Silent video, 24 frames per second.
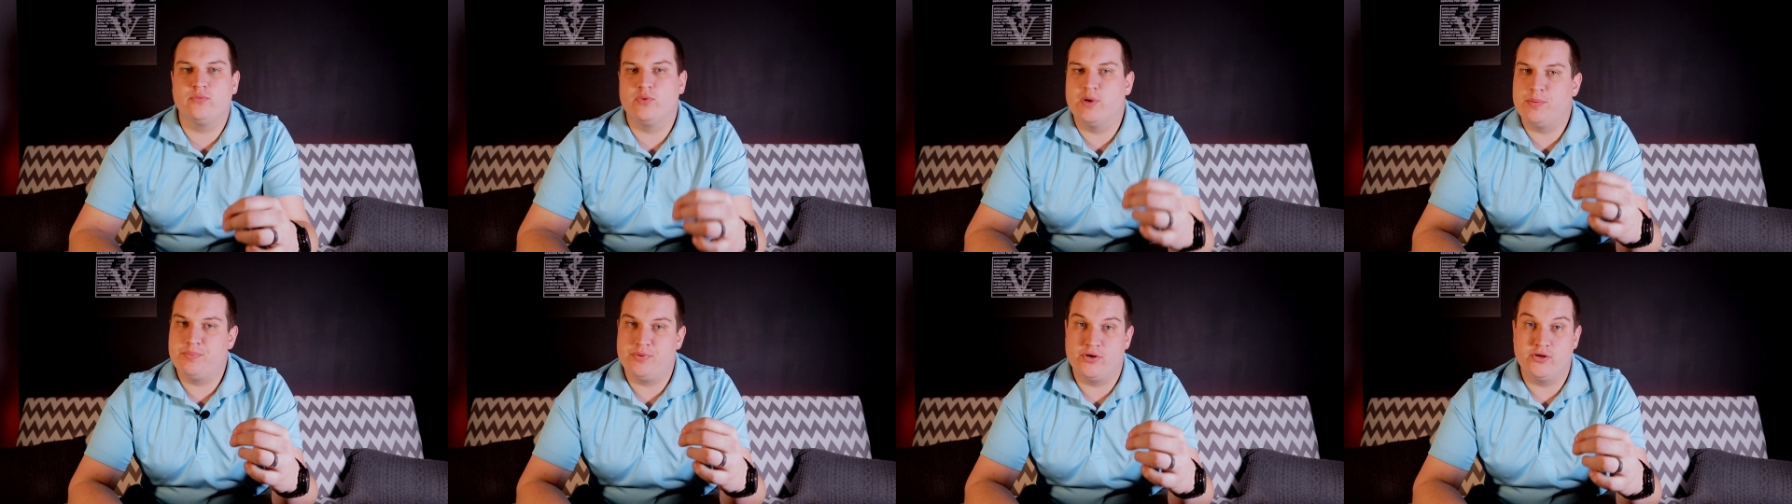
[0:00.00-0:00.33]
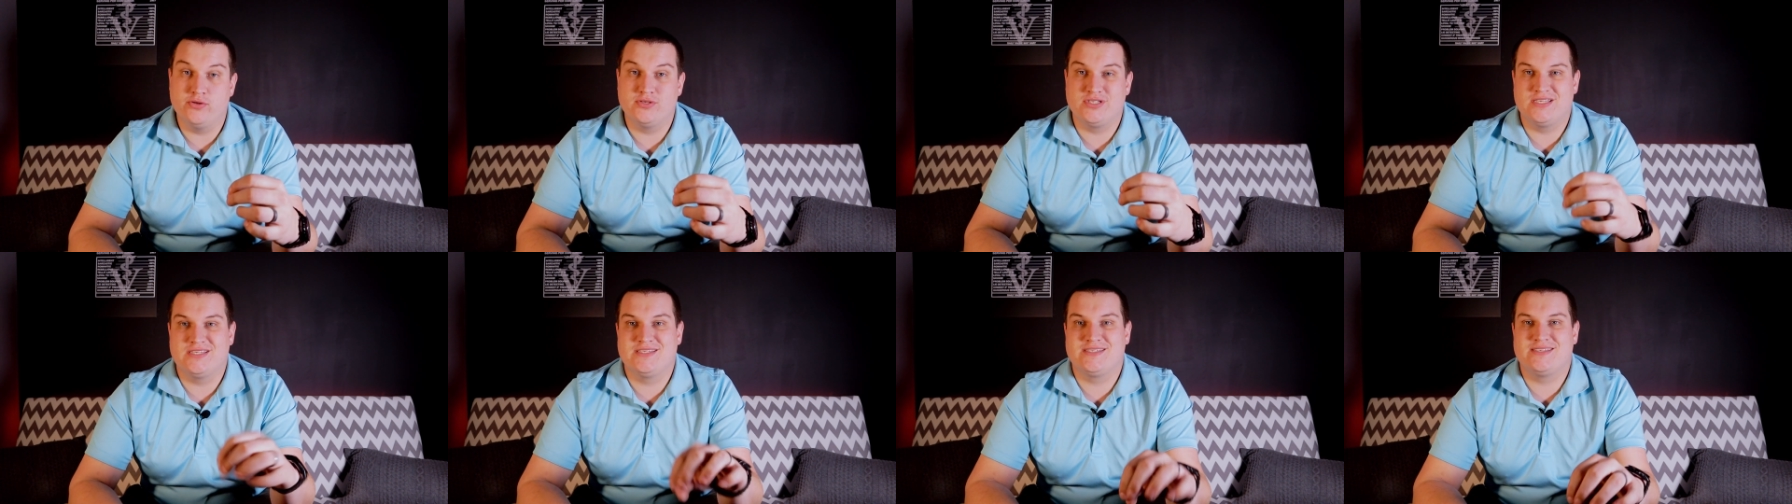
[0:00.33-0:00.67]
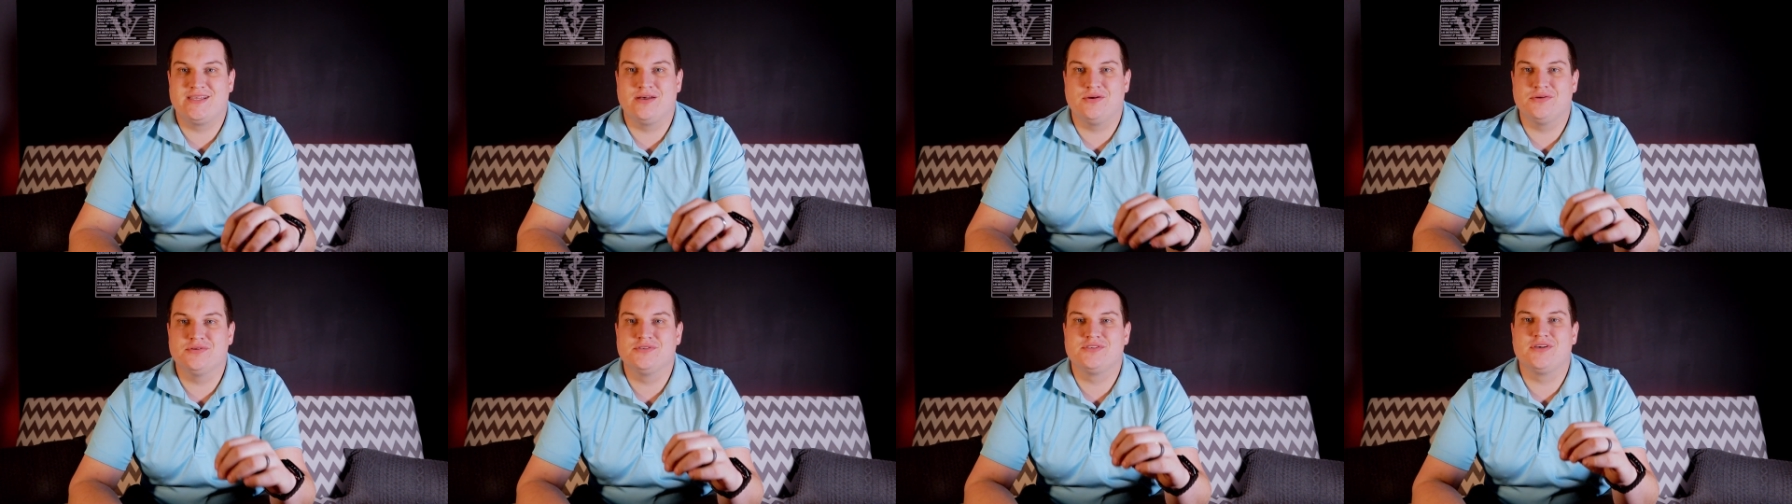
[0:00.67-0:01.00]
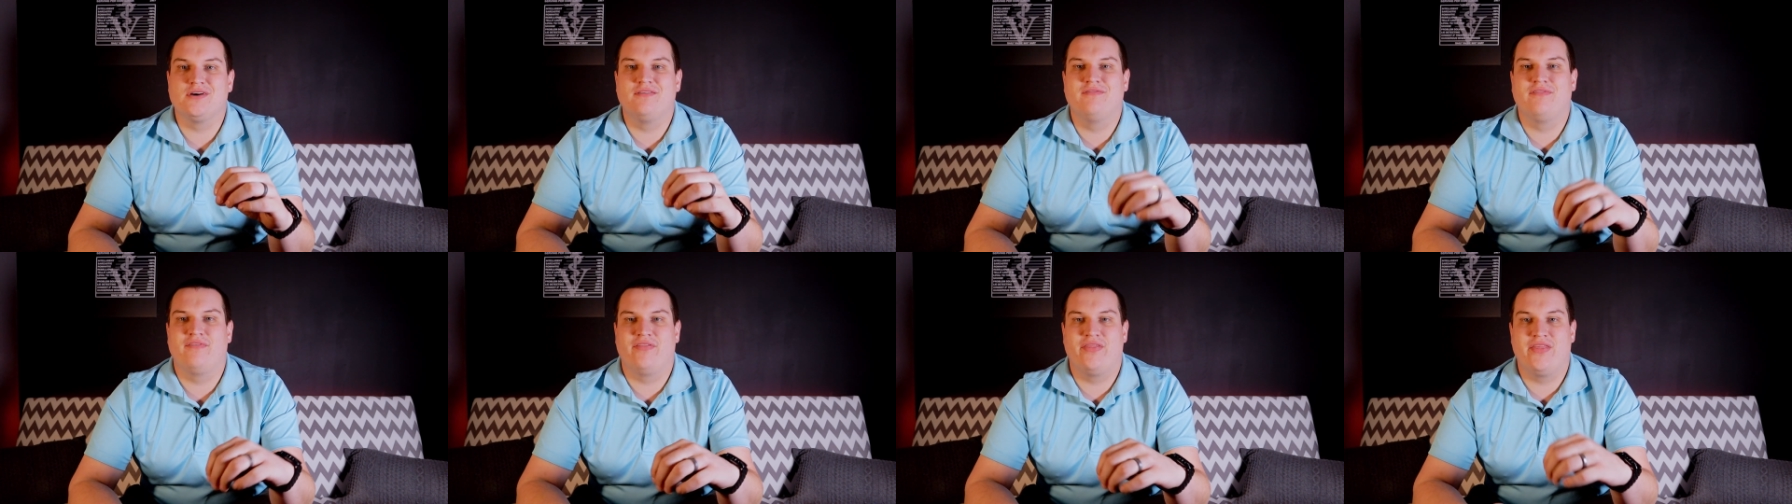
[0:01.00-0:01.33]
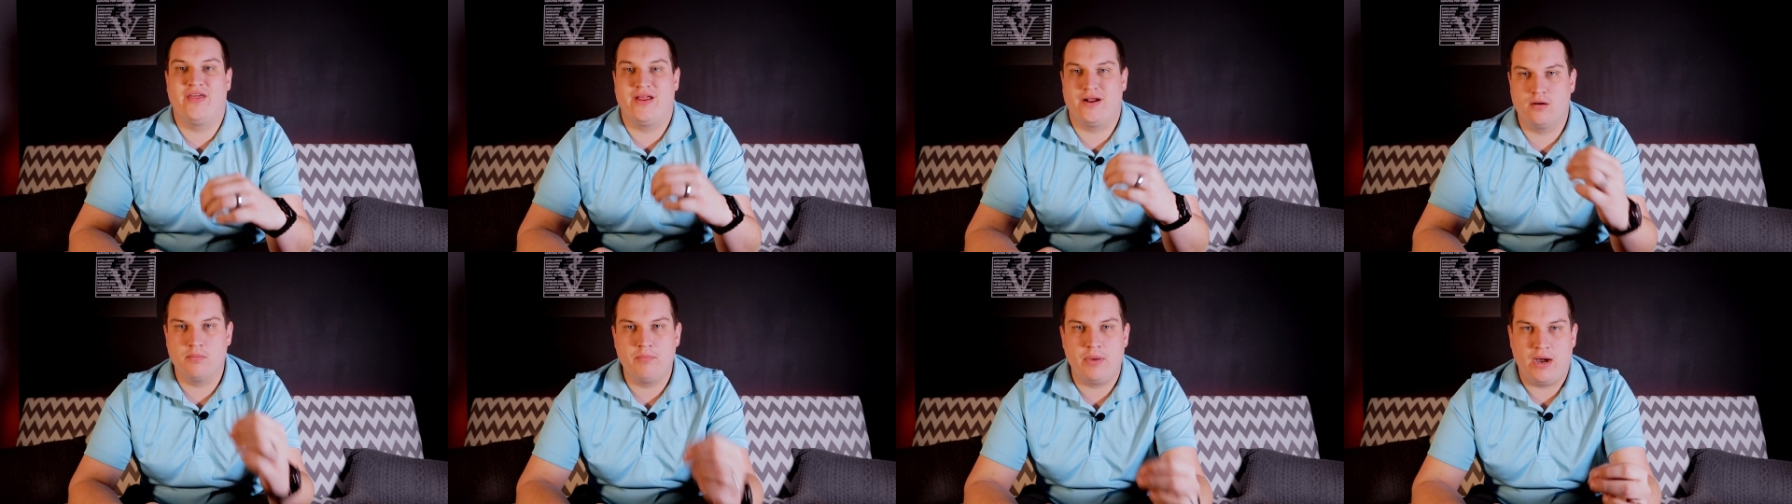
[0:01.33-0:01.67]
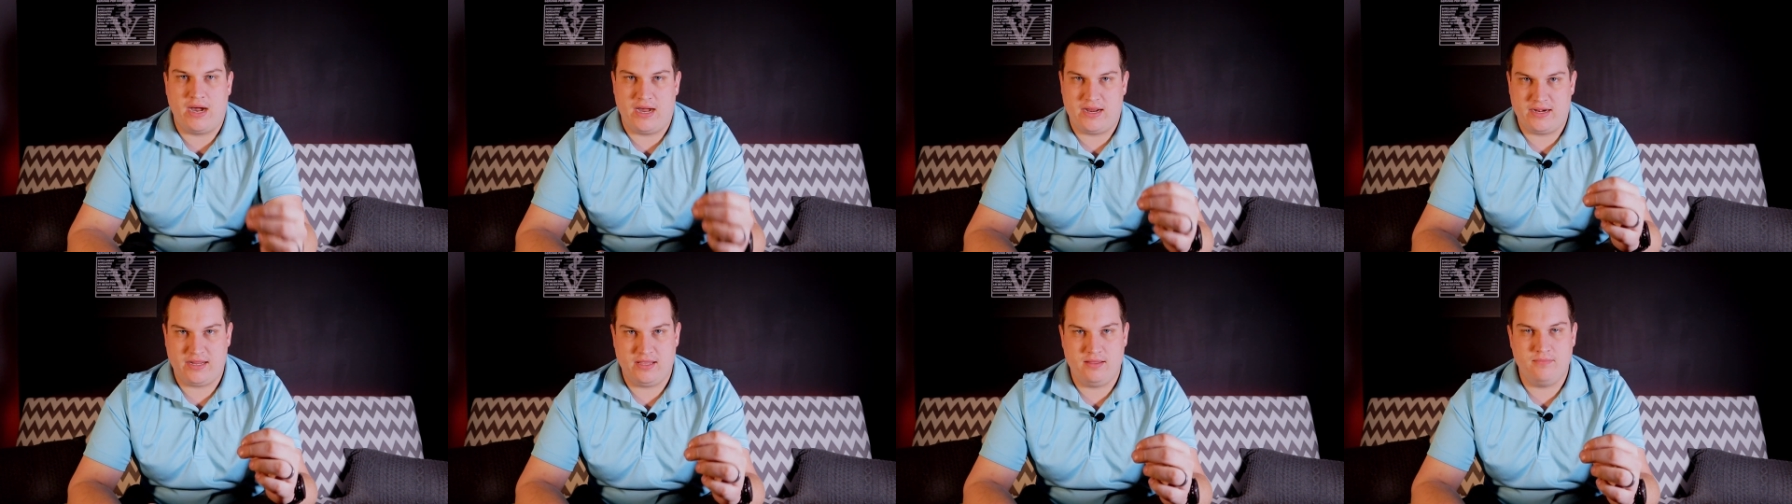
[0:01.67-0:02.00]
reproducing cells of their
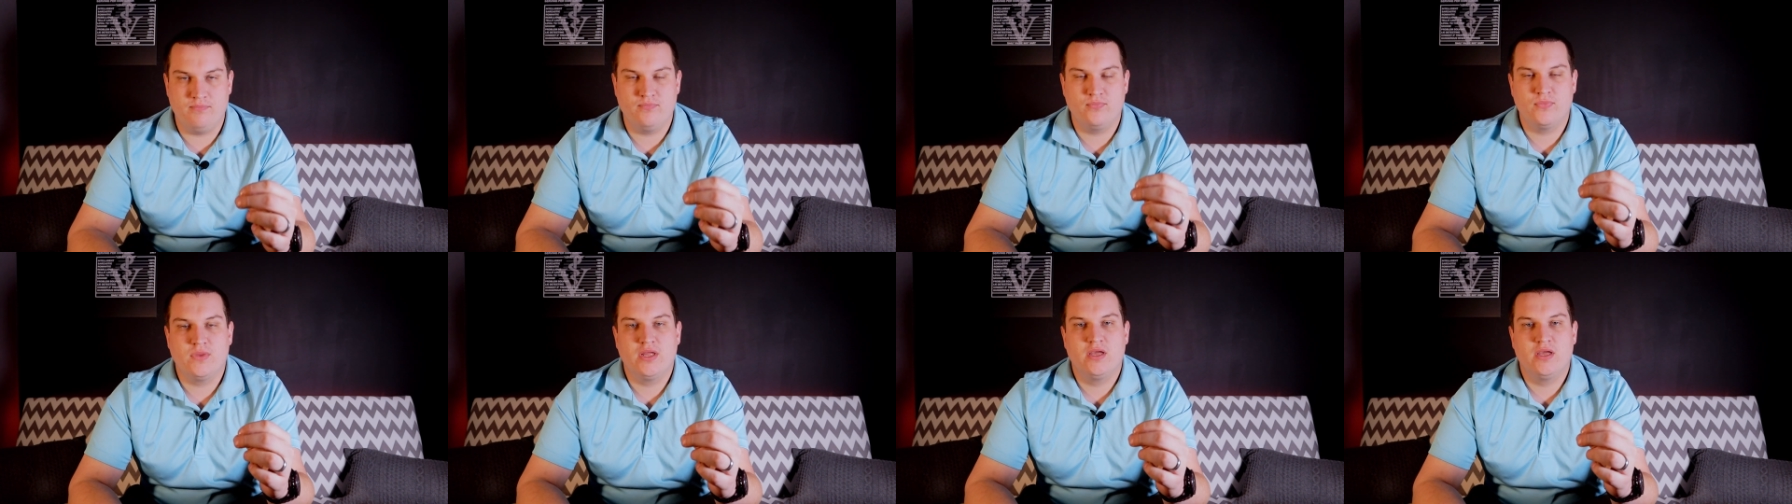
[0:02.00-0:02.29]
body,